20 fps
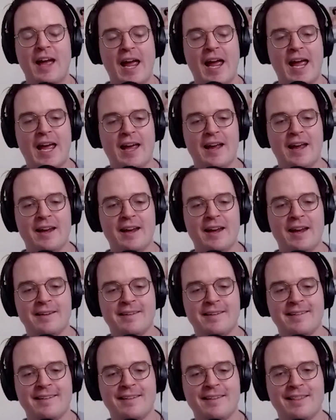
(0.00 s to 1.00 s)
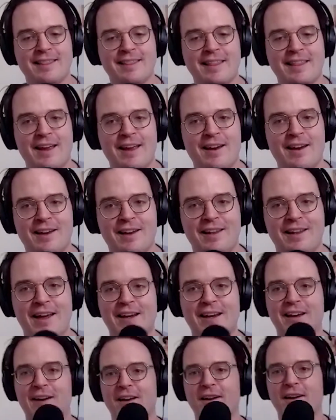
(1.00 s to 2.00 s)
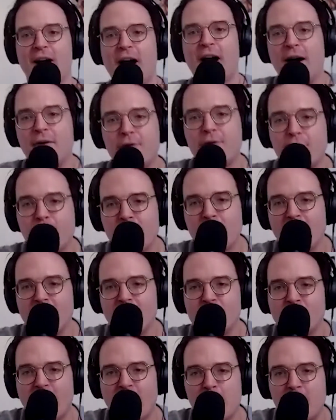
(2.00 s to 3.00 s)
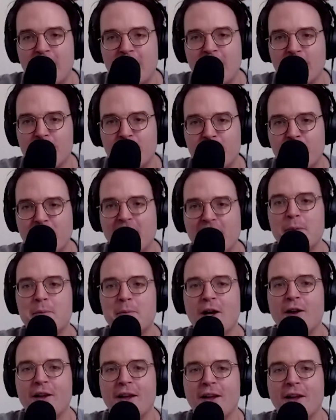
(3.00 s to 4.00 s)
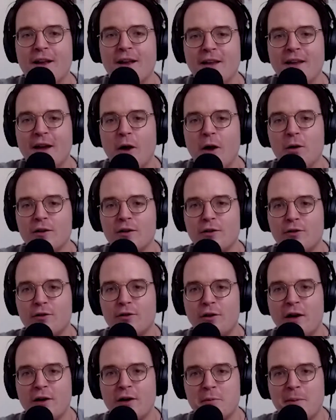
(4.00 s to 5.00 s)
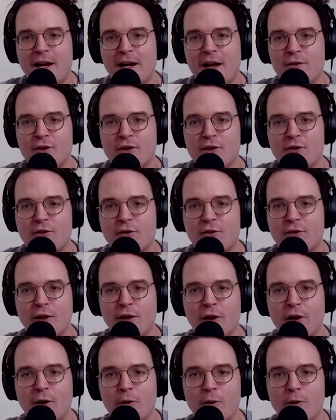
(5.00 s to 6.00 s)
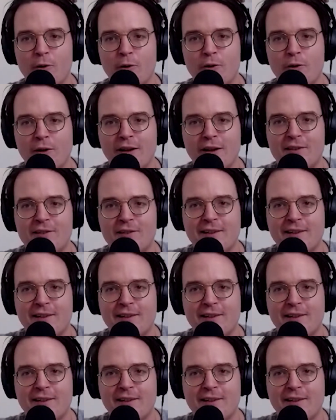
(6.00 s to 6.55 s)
and then like a JPEG of Philippe Gaulier, the oldest Frenchman ever, just slowly